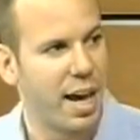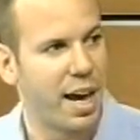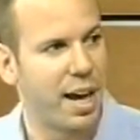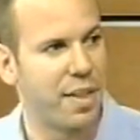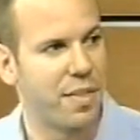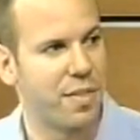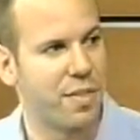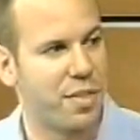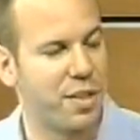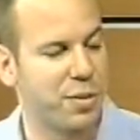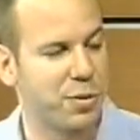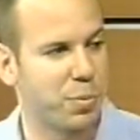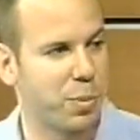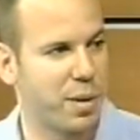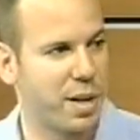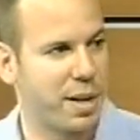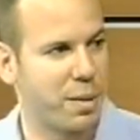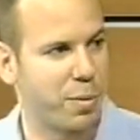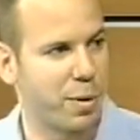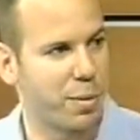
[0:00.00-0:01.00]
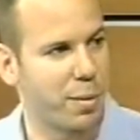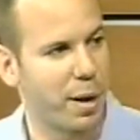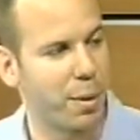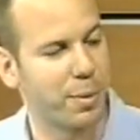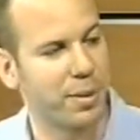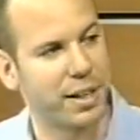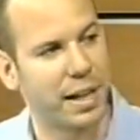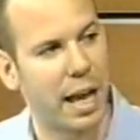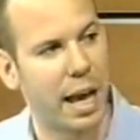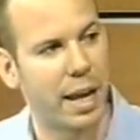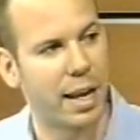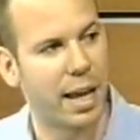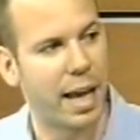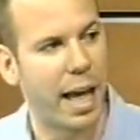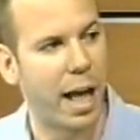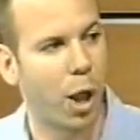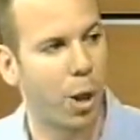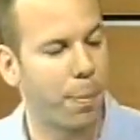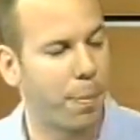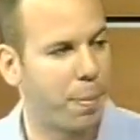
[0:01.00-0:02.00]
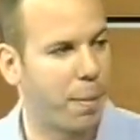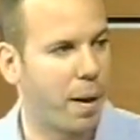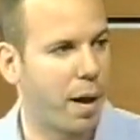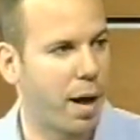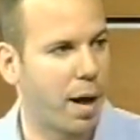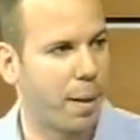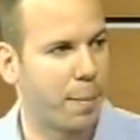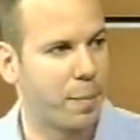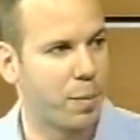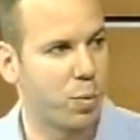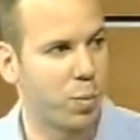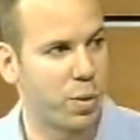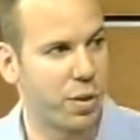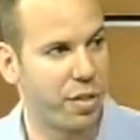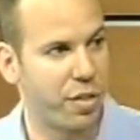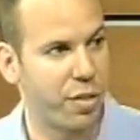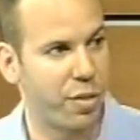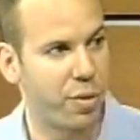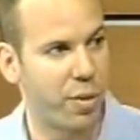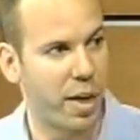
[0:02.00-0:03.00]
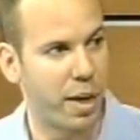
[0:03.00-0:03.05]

And this way, we were able to kind of help um, with